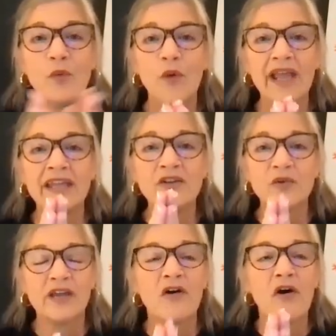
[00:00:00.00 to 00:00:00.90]
the way
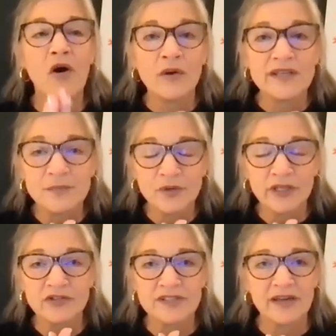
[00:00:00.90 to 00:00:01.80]
you can always
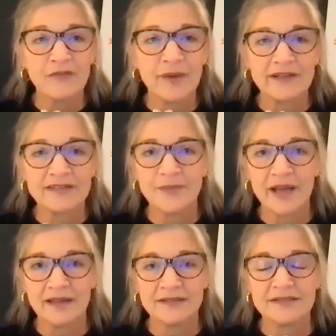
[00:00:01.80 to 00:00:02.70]
bring yourself back to
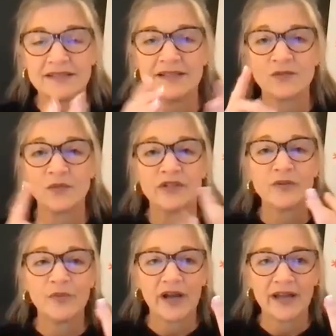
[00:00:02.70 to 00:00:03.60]
balance is with
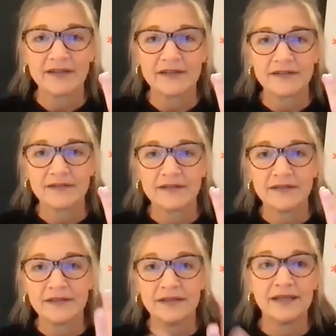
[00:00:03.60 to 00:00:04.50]
your breath
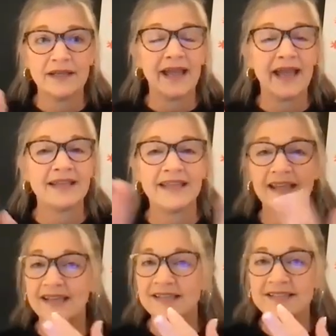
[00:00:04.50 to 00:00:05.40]
and
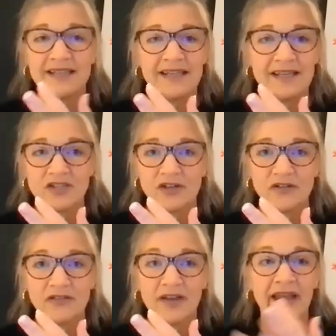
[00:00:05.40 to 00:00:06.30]
getting into
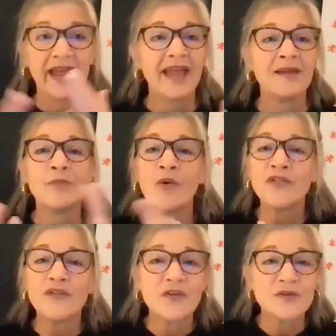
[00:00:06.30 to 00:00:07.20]
nature. And
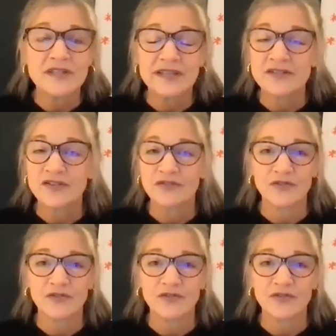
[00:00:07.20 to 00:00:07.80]
both of those things